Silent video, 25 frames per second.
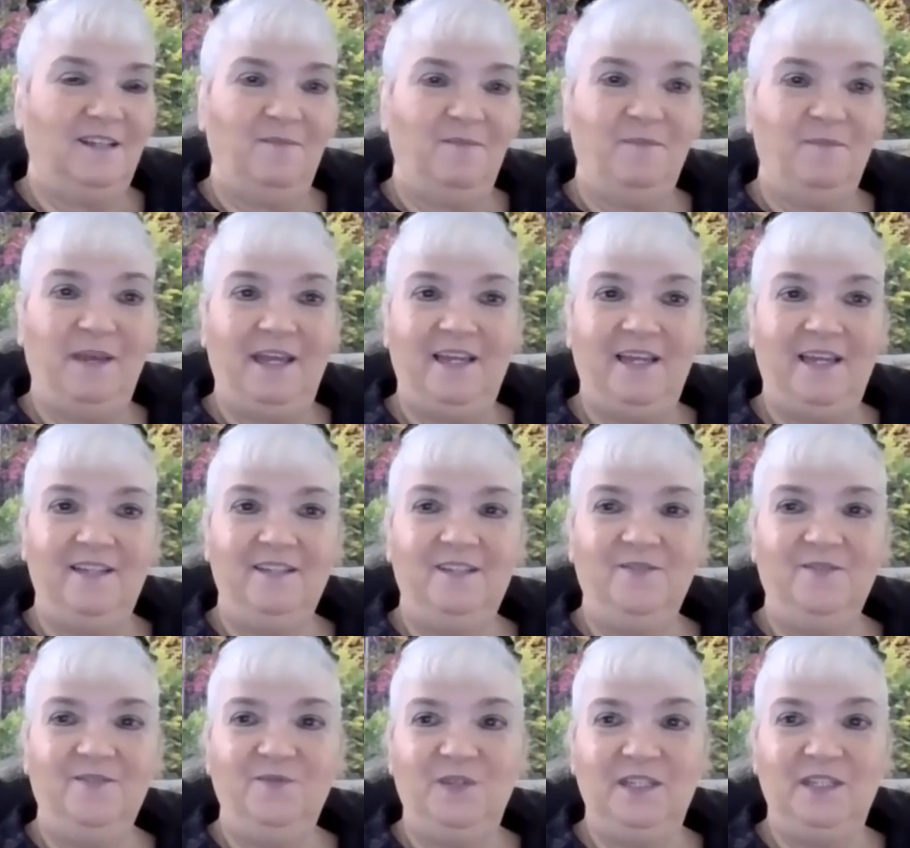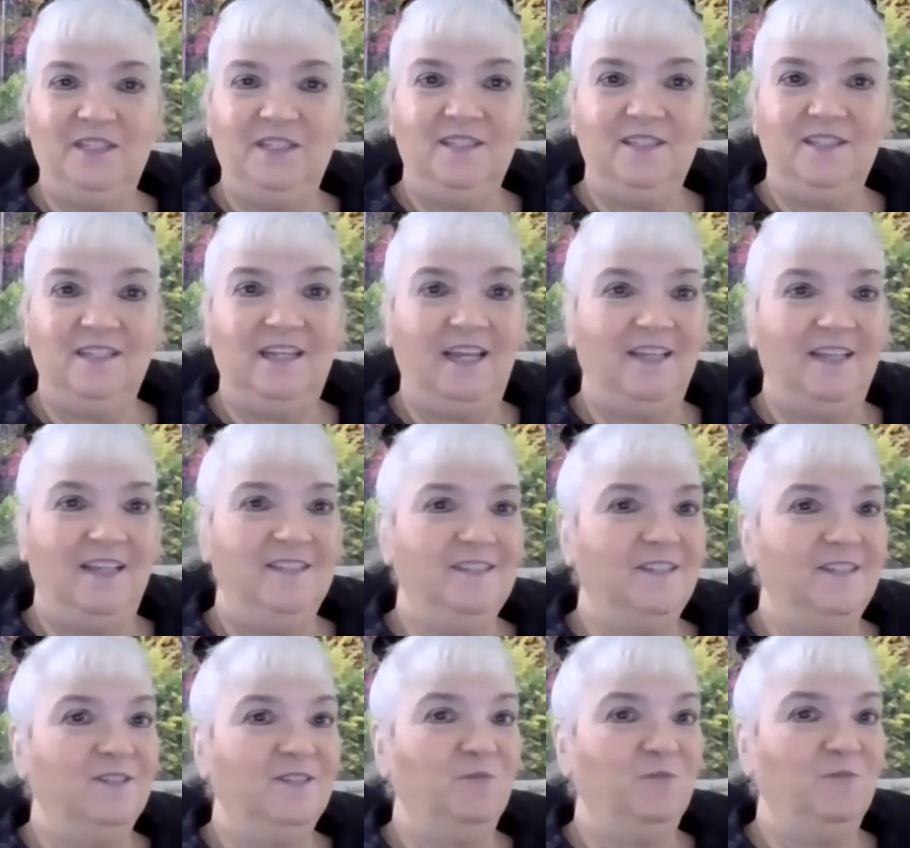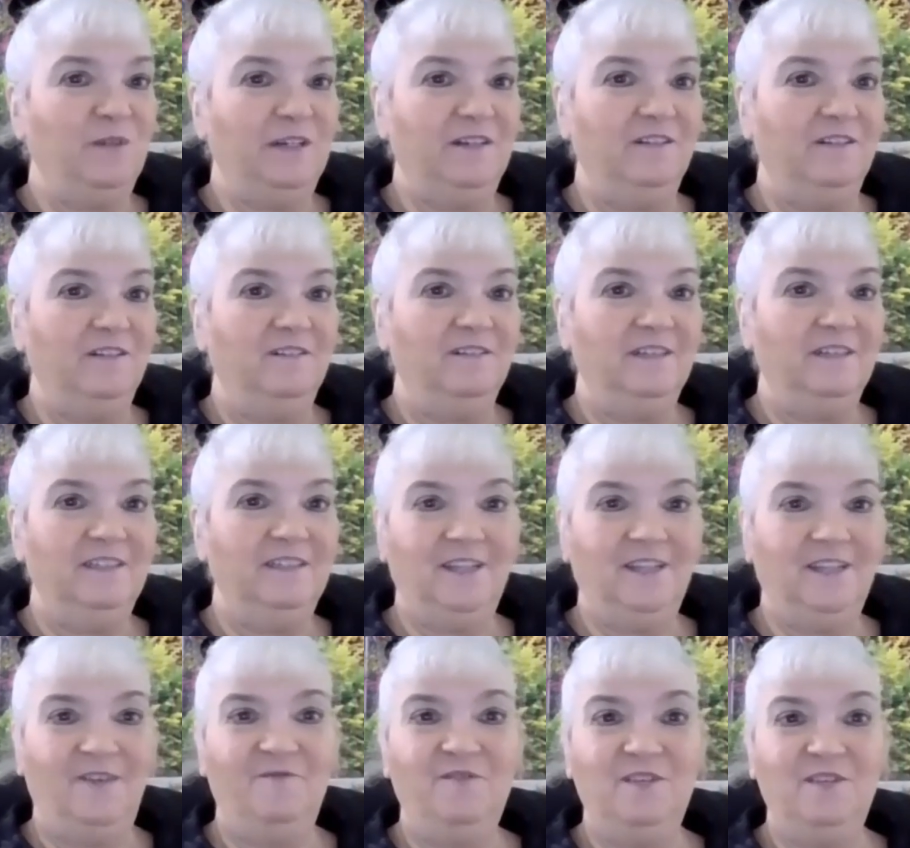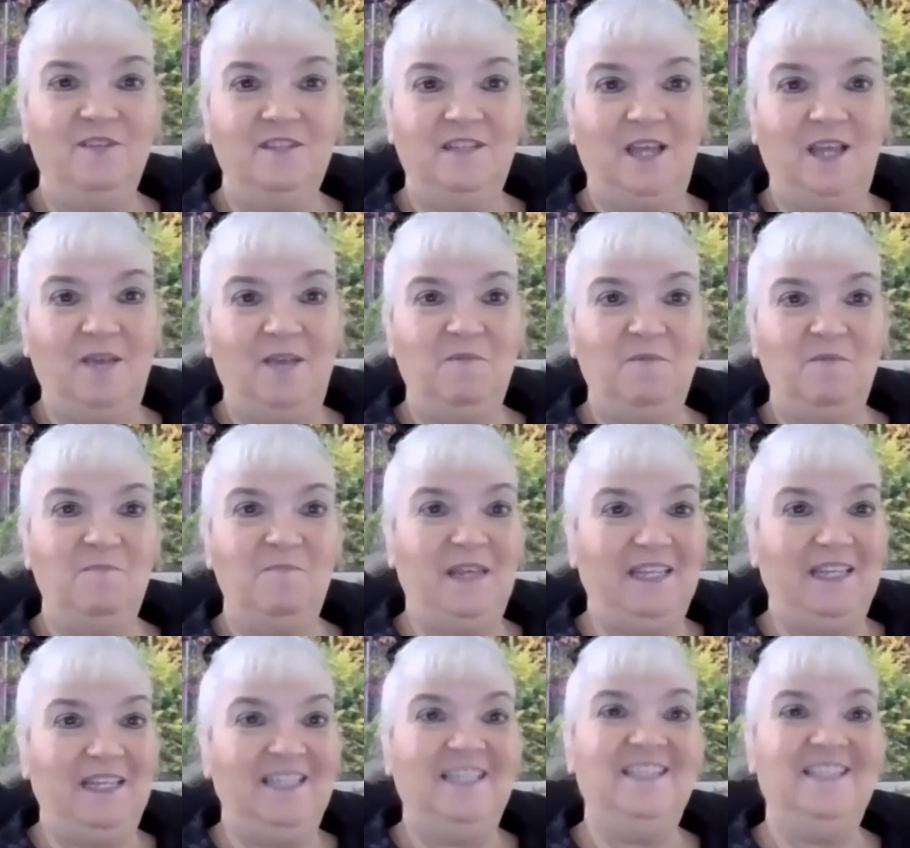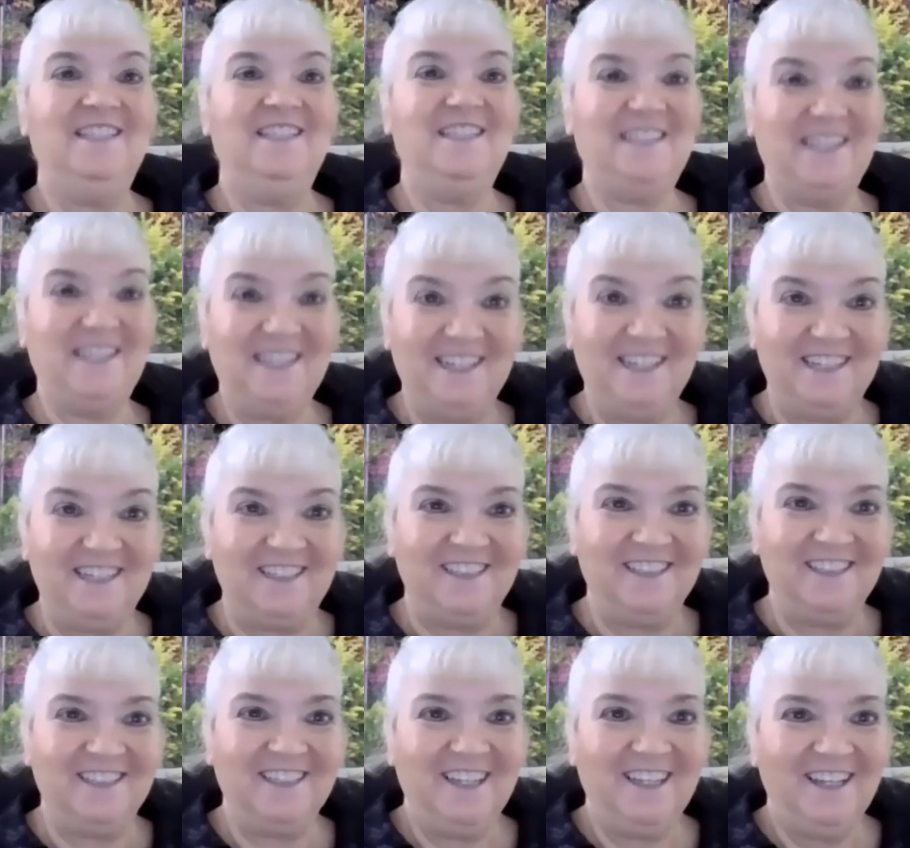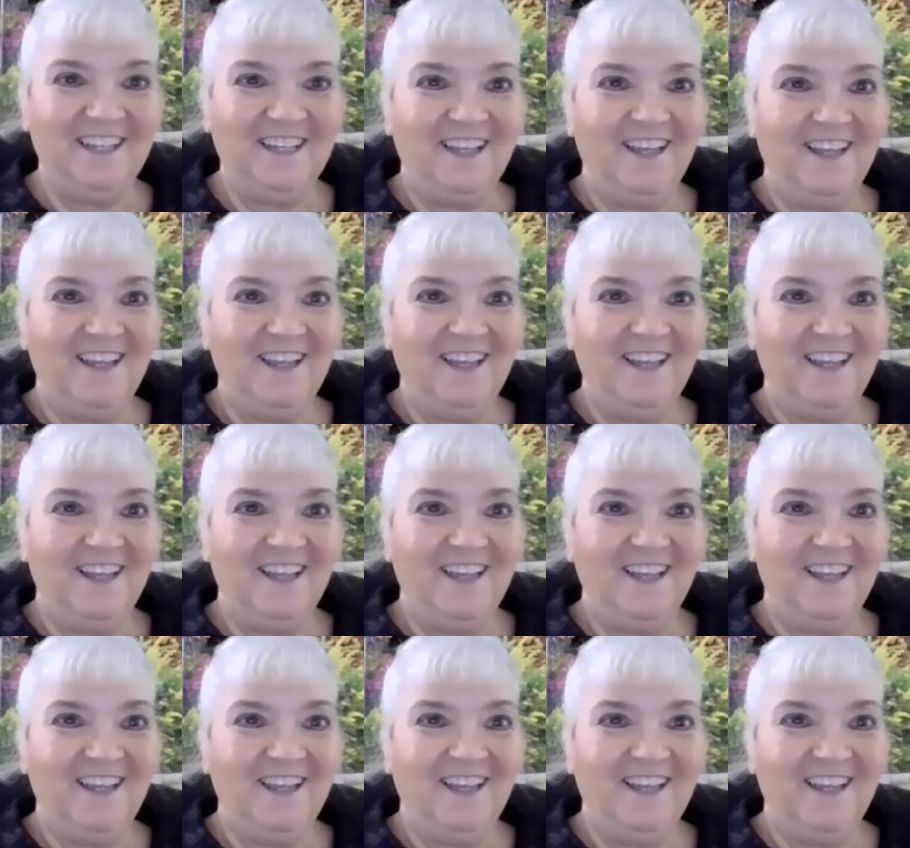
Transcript: a man convinced against his will is of the same opinion still.